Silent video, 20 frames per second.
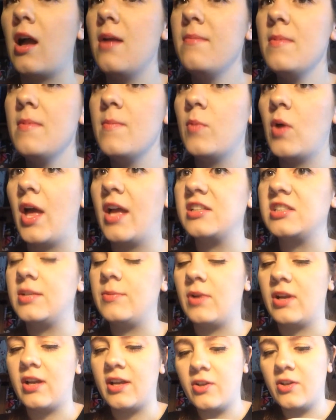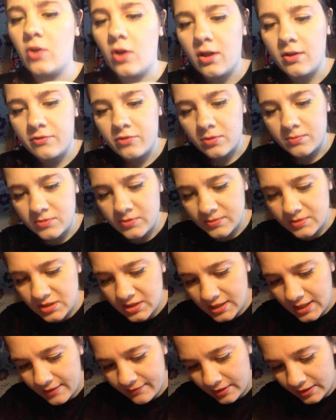can't remember actually where I got her from, so I'm just
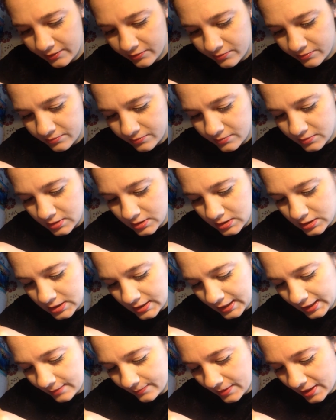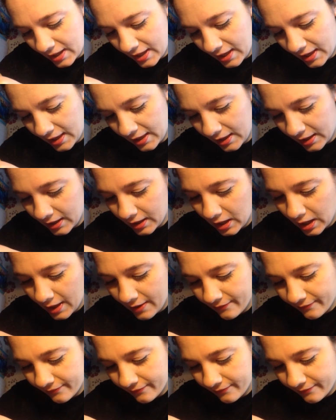going to have a little sneak peek. I